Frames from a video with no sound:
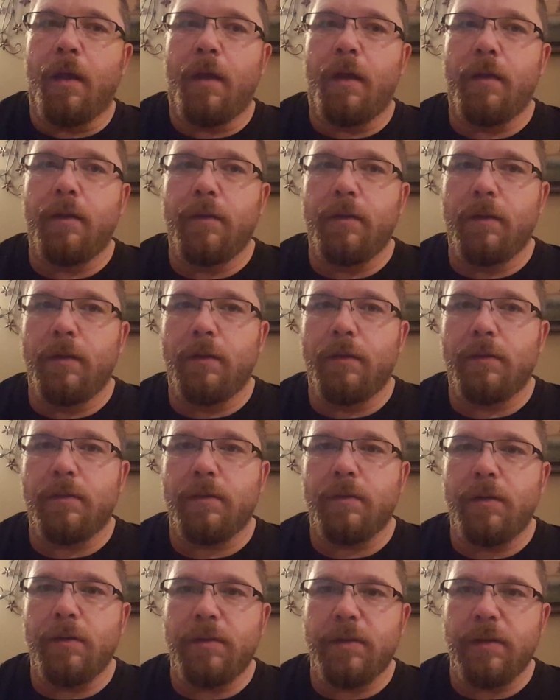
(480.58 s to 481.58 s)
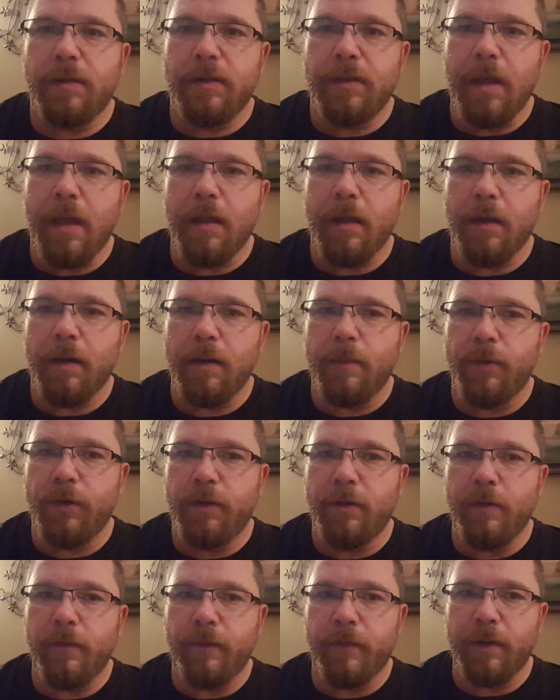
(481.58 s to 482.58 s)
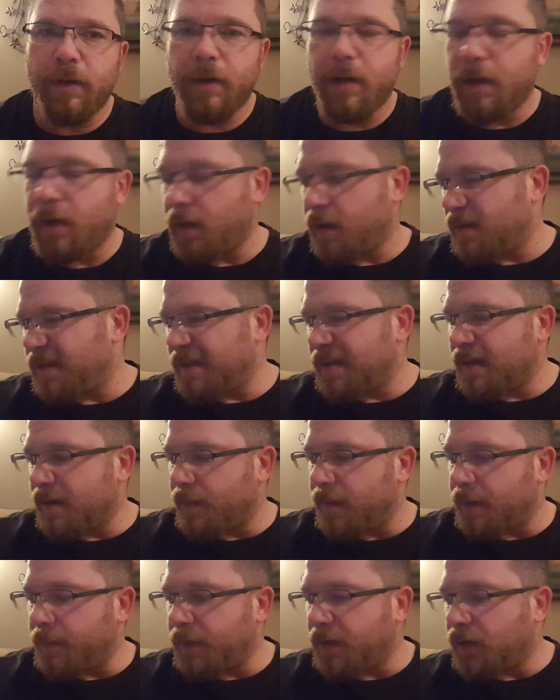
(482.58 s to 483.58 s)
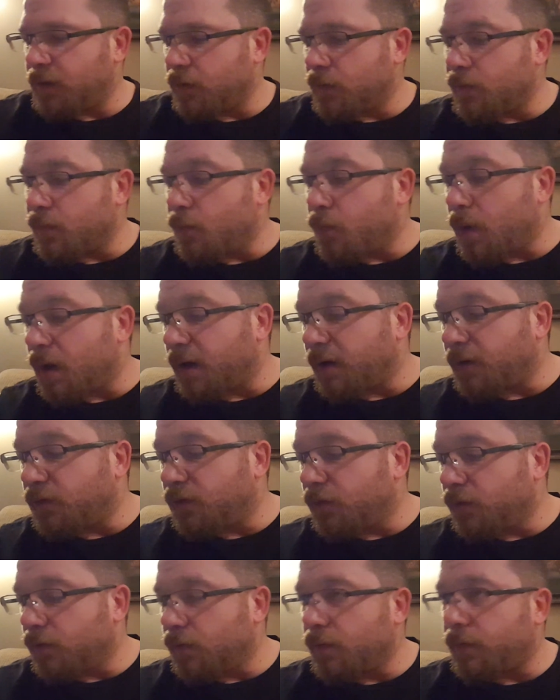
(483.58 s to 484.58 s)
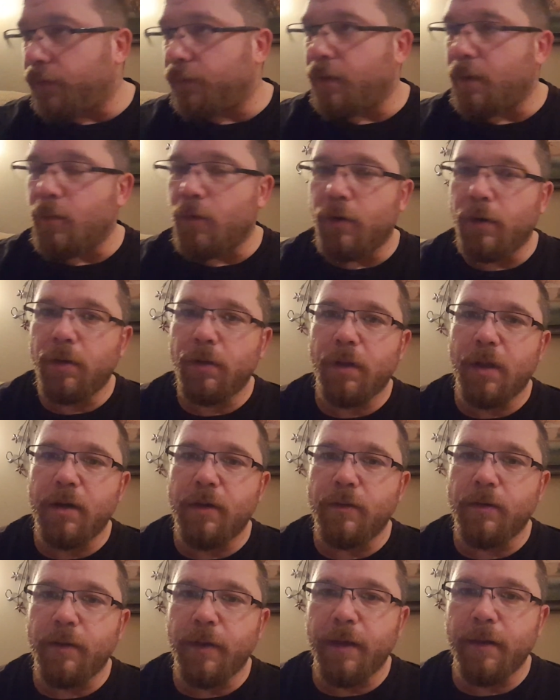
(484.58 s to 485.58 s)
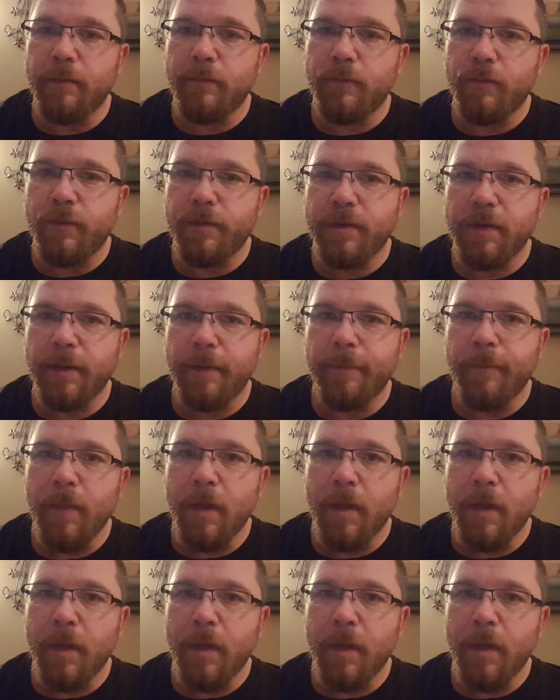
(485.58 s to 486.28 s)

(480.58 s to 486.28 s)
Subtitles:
So this is number 2 for tonight. Maybe do 1 or 2, 3 more. I don't know yet. We'll see.